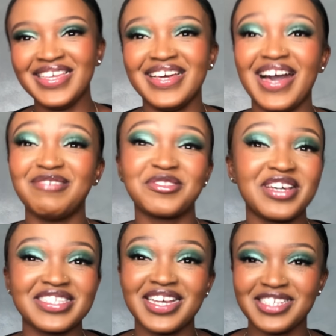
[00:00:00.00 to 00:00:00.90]
I'm so
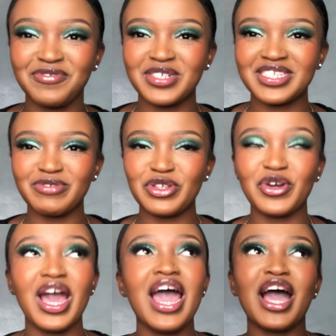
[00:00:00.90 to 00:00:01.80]
excited for this video.
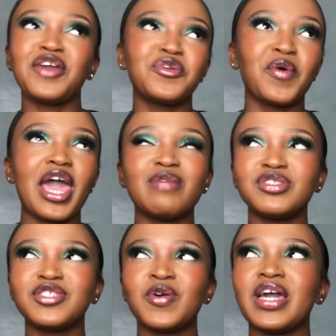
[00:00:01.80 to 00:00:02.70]
I don't know why, I'm just
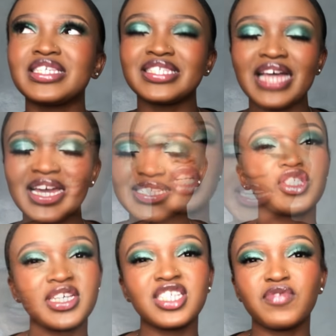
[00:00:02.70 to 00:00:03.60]
so excited. So
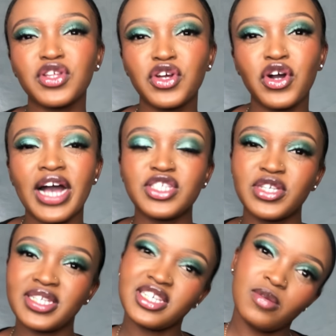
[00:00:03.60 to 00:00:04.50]
today's video, as you
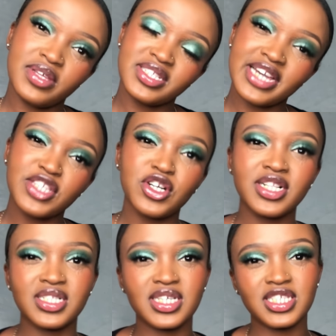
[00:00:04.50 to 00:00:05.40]
can tell by the title,
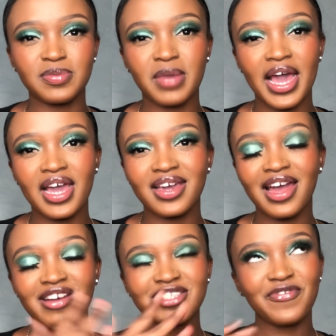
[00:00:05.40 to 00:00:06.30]
is my
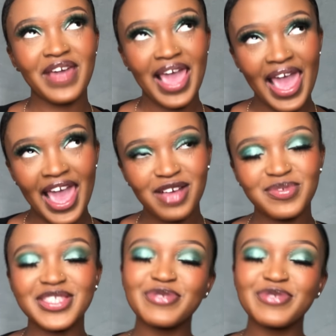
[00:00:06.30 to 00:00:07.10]
current faves.